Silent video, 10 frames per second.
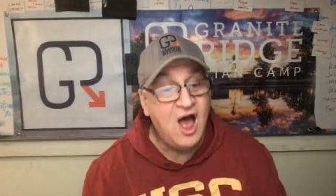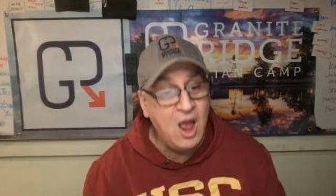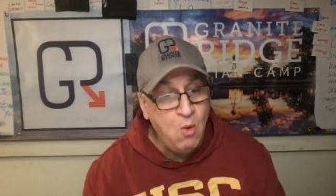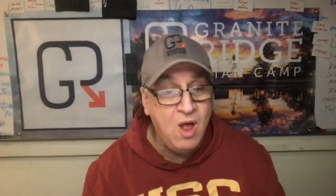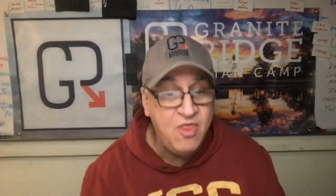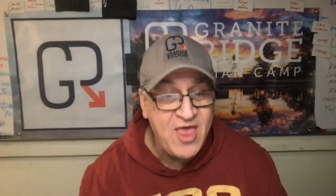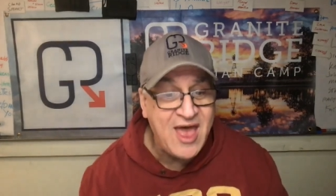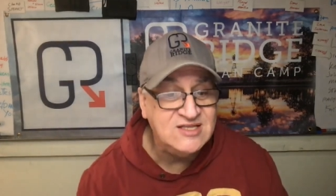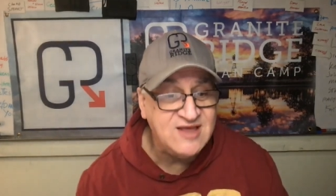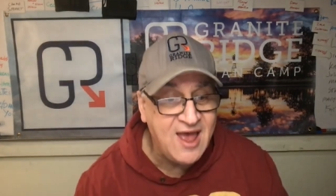I want
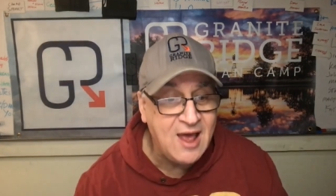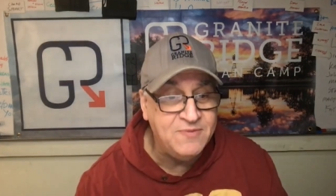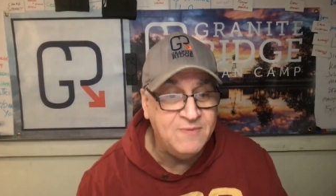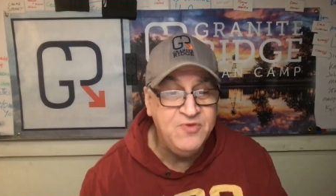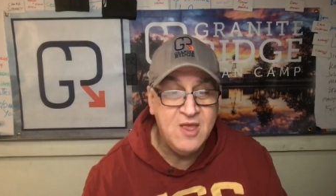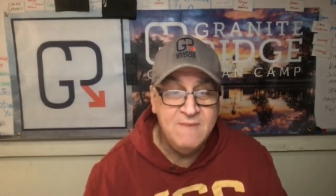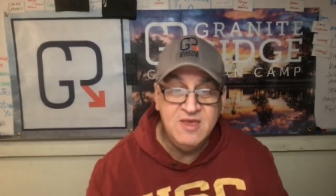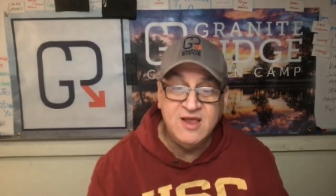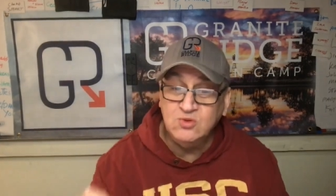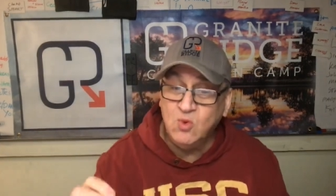that to happen
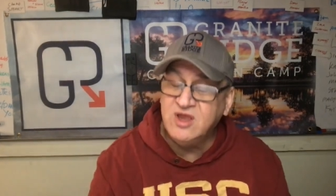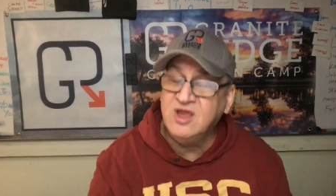because what